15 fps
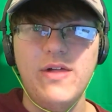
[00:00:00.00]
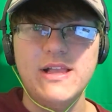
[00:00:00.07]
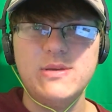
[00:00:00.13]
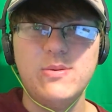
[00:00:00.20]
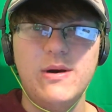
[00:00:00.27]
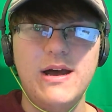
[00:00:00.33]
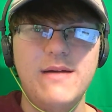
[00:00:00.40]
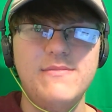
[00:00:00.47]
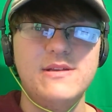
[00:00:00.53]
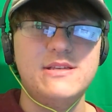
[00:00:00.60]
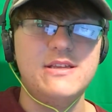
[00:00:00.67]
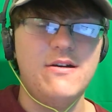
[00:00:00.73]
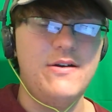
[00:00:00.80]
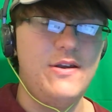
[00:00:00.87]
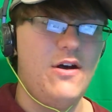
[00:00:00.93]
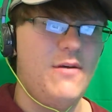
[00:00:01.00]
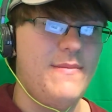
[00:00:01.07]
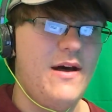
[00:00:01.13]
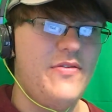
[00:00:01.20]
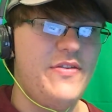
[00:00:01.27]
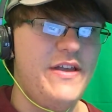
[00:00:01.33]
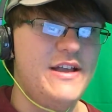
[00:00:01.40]
That's why I'm just telling y'all
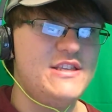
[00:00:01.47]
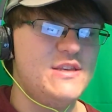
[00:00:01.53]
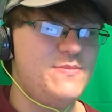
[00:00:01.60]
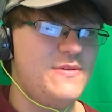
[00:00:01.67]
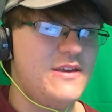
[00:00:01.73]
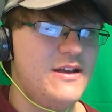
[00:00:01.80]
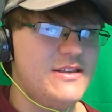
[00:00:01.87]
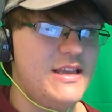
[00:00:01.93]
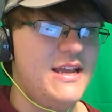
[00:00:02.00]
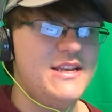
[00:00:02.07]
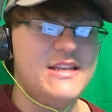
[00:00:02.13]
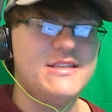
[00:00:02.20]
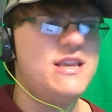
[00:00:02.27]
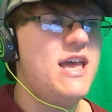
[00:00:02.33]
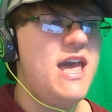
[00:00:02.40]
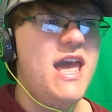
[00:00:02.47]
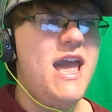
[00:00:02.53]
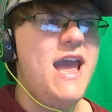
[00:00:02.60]
about this. Is because it just